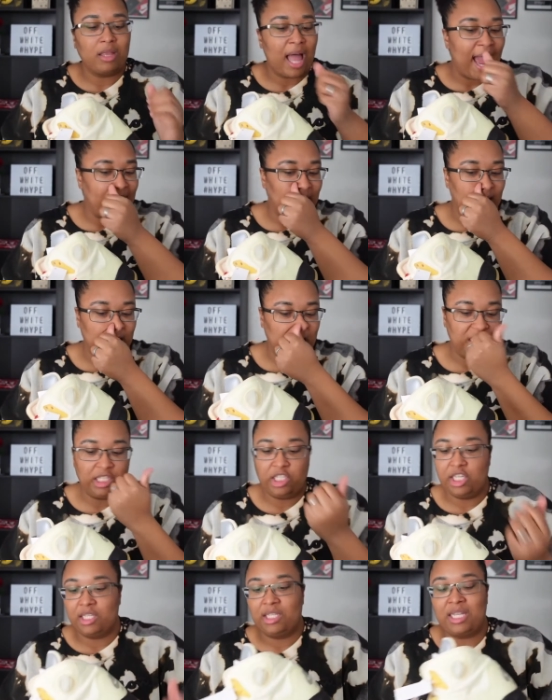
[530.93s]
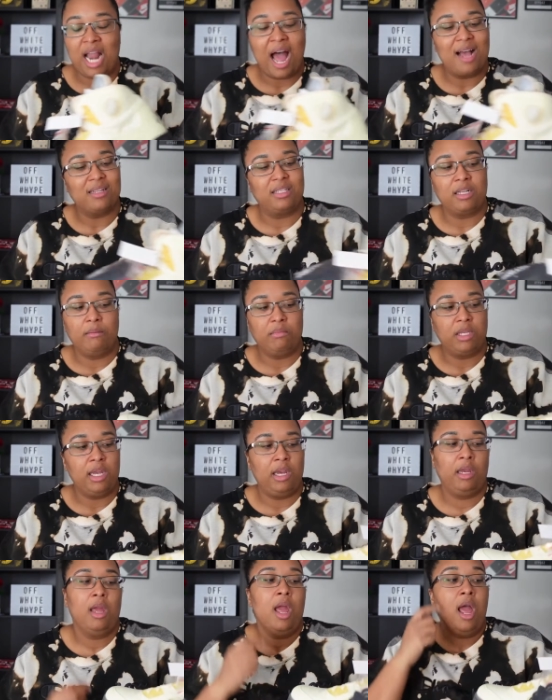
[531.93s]
like, this is just not
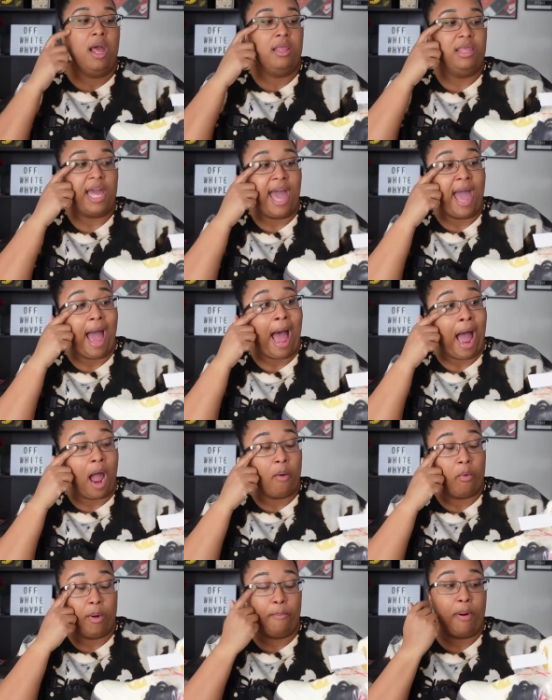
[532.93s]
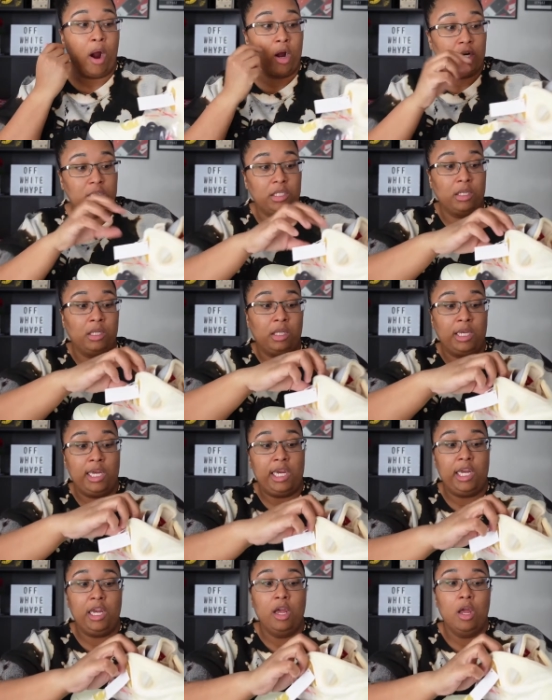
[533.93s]
something that I would
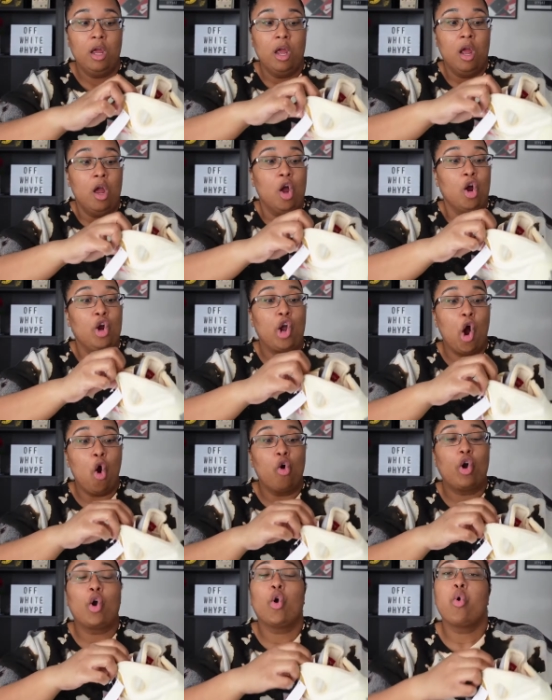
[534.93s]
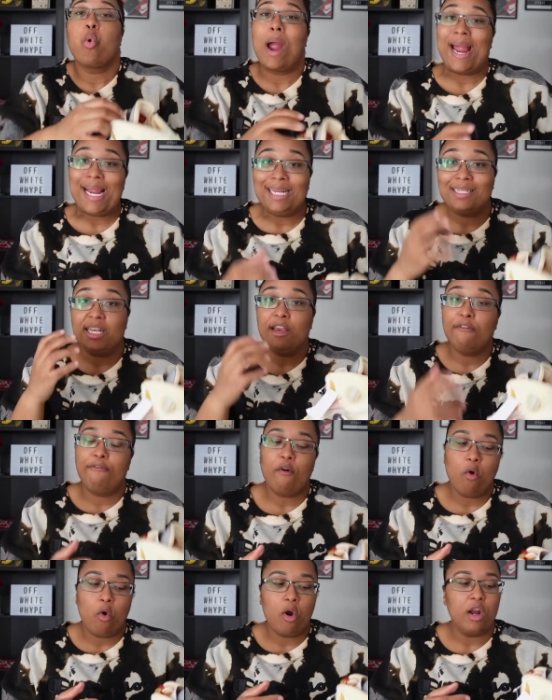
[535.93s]
personally go crazy
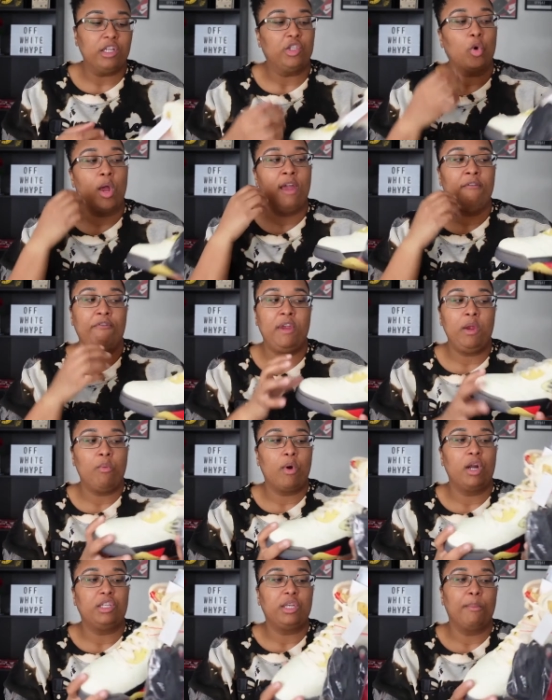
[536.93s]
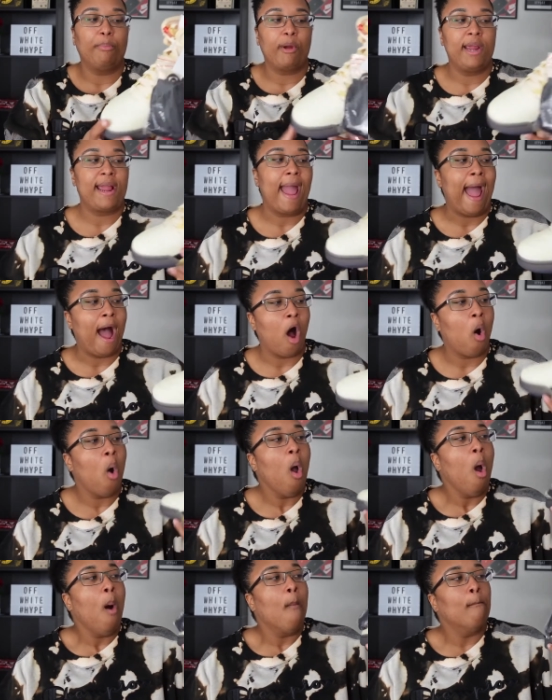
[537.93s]
for. So if he were to bring out
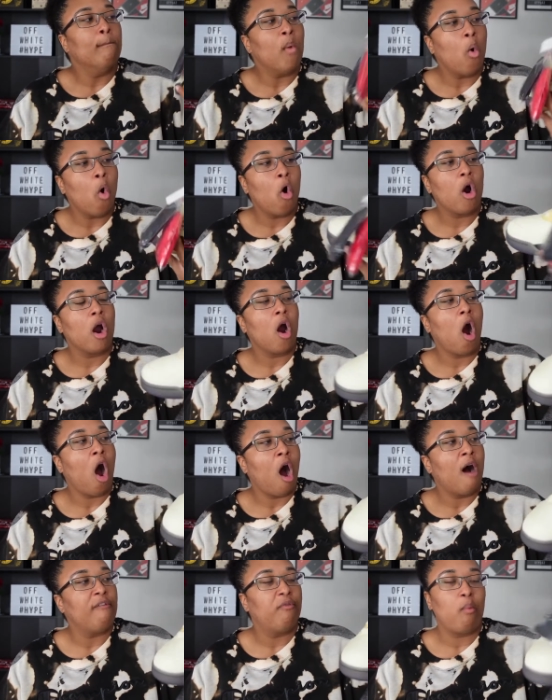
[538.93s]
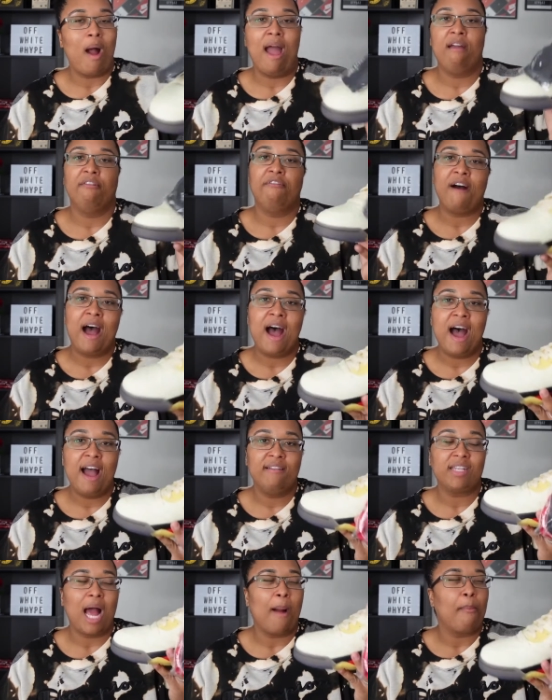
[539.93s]
more Off-White
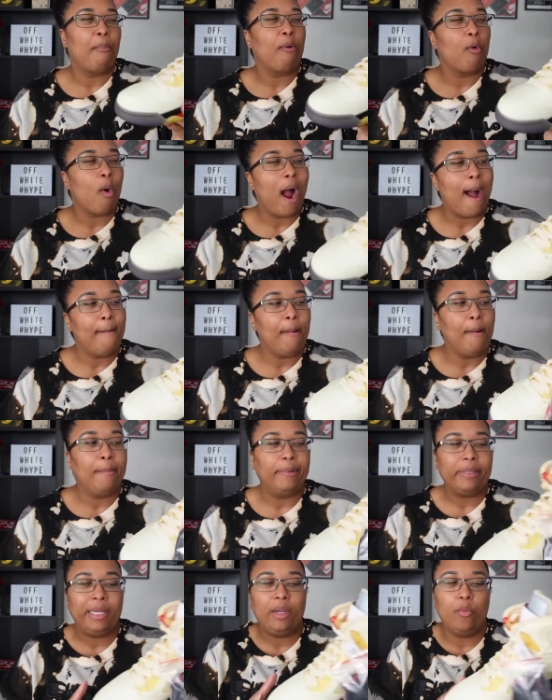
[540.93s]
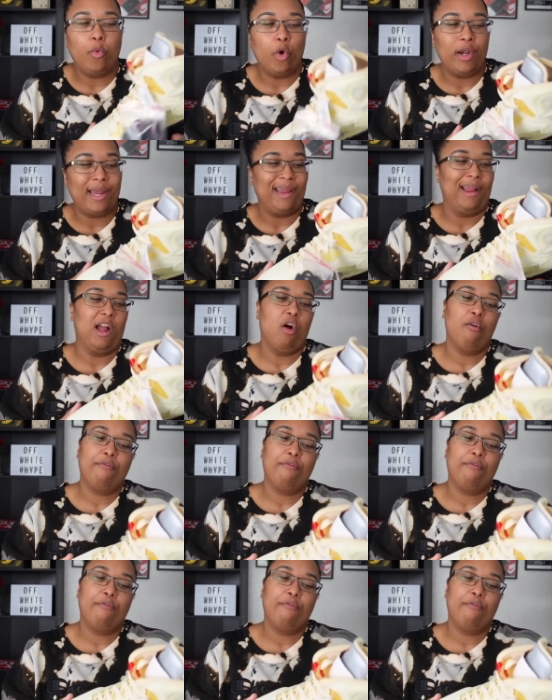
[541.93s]
5s, I probably wouldn't go